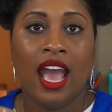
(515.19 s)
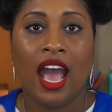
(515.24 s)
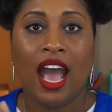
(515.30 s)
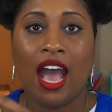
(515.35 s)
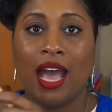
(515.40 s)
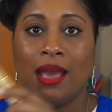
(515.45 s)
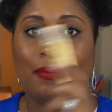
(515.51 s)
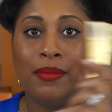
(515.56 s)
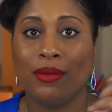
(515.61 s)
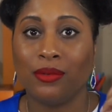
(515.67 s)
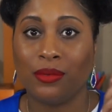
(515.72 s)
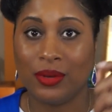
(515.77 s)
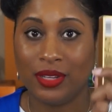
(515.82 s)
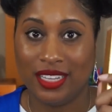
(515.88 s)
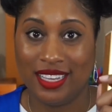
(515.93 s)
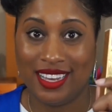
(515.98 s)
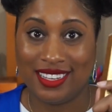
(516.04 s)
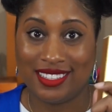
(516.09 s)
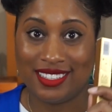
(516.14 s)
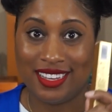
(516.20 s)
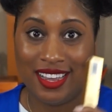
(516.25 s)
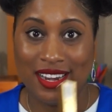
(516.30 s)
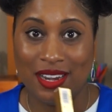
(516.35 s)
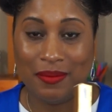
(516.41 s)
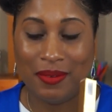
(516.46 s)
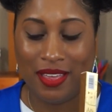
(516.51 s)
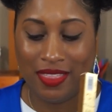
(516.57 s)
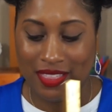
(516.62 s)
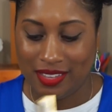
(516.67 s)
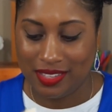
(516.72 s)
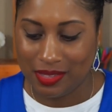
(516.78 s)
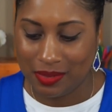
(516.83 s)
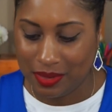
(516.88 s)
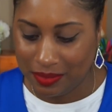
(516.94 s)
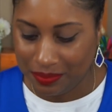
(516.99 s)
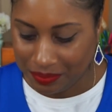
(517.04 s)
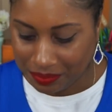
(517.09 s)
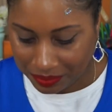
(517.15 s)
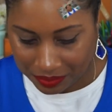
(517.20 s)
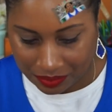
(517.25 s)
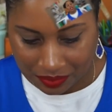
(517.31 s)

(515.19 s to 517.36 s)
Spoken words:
I'm really excited about this one.